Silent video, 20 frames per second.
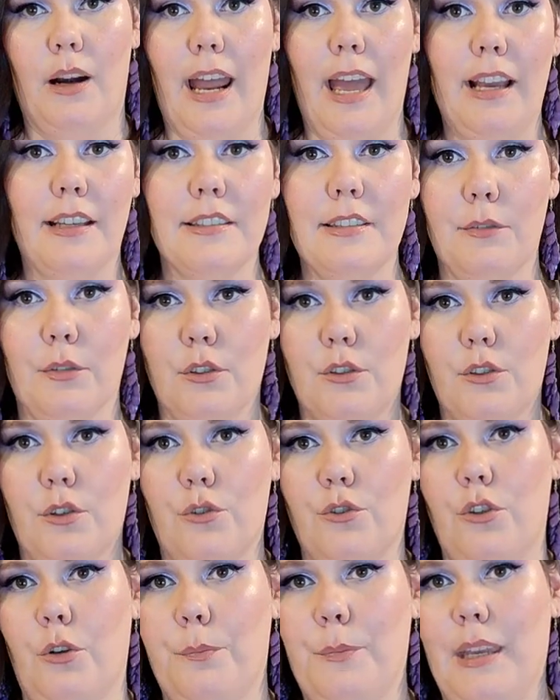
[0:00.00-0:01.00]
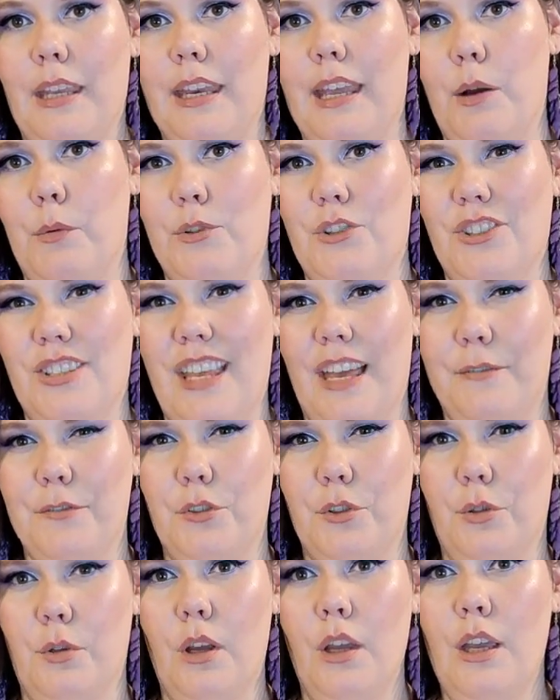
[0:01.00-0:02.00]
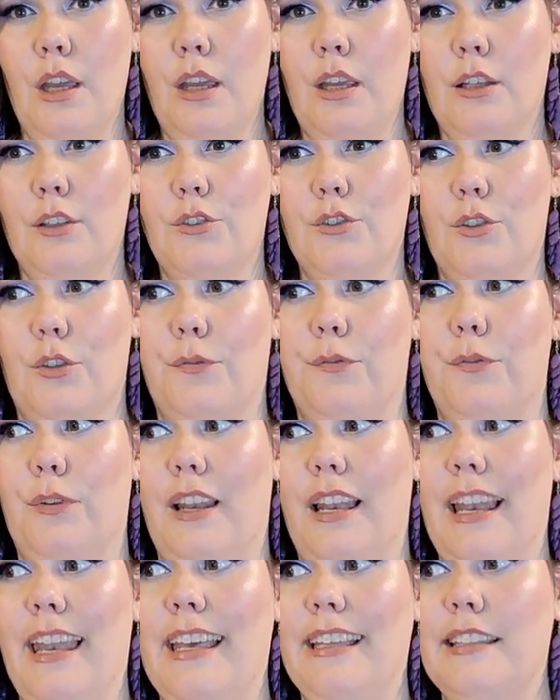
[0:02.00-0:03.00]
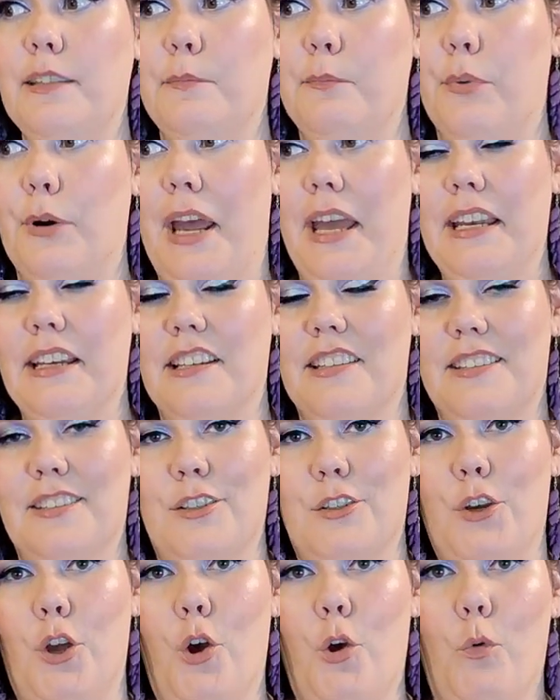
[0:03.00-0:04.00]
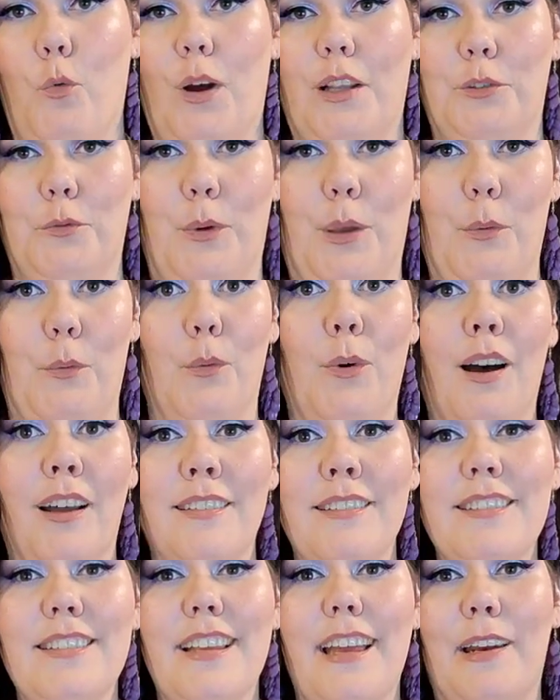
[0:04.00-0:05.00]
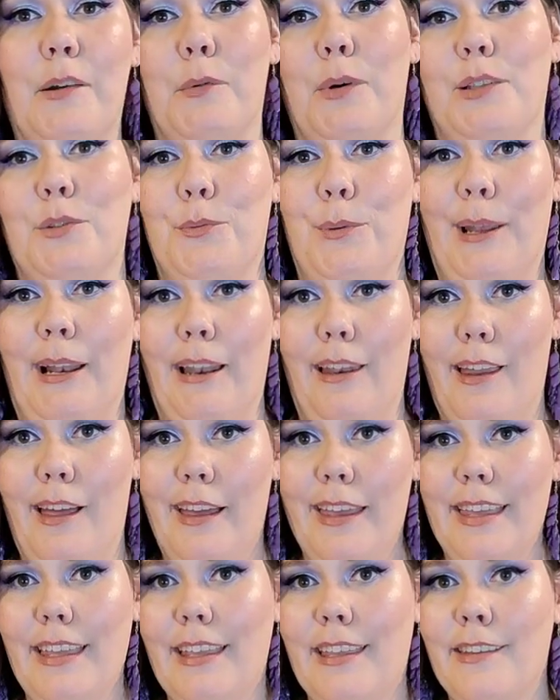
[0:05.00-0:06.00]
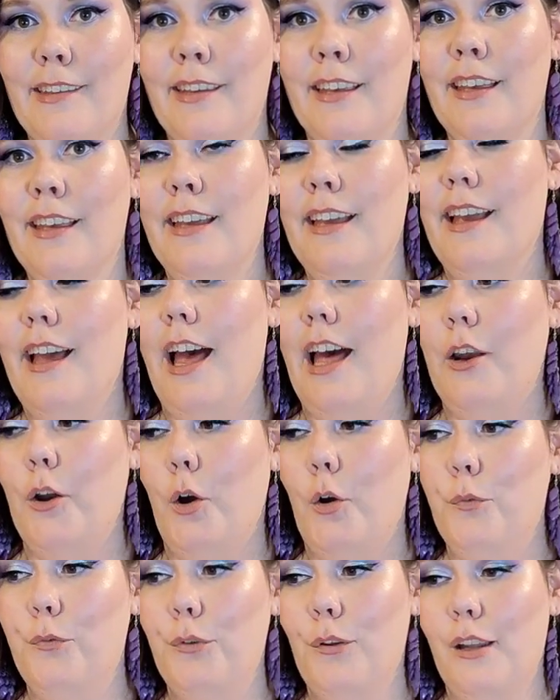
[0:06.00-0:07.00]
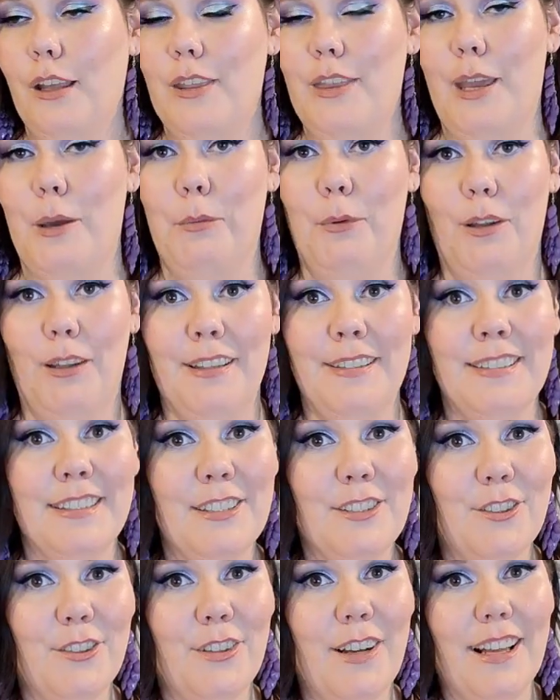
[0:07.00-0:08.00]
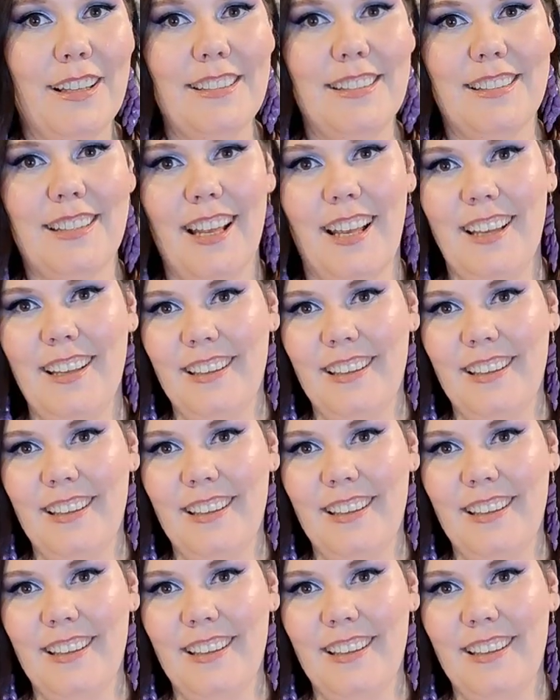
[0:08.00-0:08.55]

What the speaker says: are active on social media, we just have to sort of let brands know what we want and what we like. And hopefully they will listen to us.